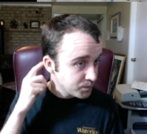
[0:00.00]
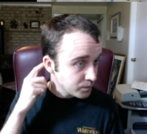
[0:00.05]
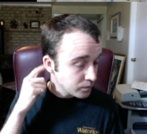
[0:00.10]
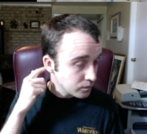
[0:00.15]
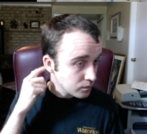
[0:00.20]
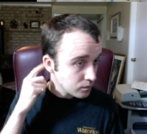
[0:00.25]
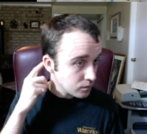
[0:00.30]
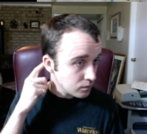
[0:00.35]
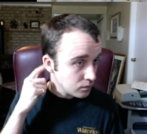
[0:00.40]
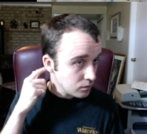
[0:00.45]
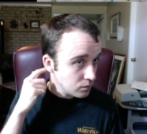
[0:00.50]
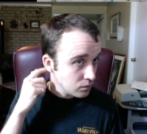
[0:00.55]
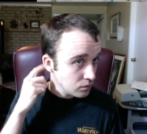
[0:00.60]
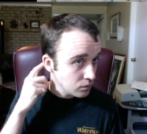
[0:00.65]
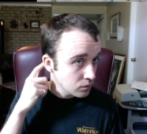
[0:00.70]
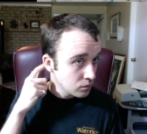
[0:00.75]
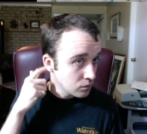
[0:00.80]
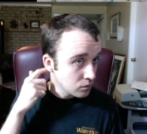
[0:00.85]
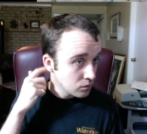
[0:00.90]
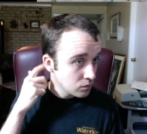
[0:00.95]

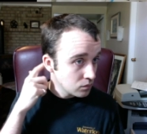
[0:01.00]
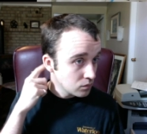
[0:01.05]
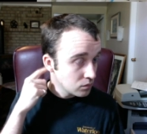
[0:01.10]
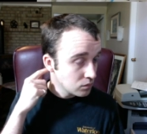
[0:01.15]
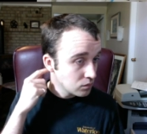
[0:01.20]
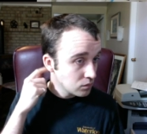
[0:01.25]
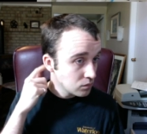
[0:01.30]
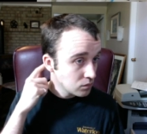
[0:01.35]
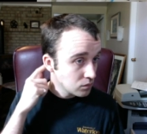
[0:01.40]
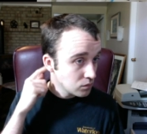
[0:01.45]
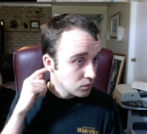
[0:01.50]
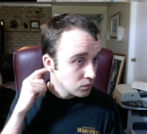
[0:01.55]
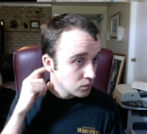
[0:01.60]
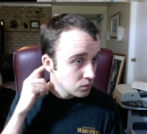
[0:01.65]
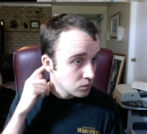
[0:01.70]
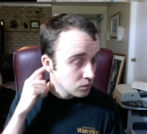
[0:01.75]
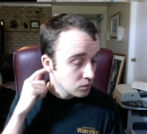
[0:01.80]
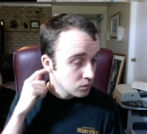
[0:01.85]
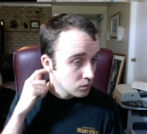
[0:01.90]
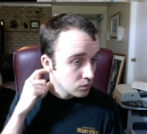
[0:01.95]

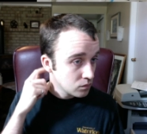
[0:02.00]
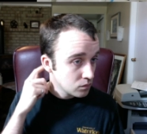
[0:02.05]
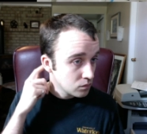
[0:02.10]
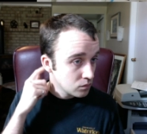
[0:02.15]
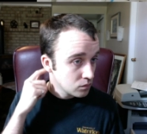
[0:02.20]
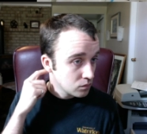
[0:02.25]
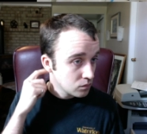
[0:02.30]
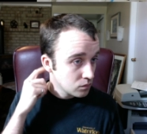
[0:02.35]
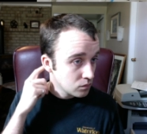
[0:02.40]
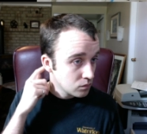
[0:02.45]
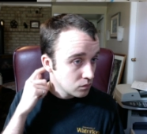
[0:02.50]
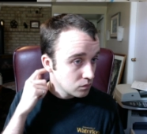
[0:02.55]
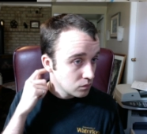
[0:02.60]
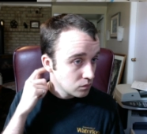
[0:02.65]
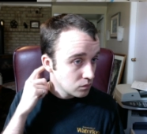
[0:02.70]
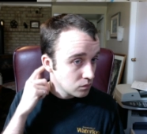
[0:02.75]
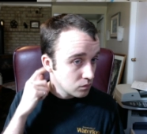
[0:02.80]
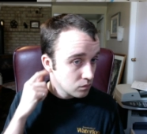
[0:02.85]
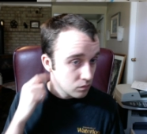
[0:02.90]
Nobody speaks.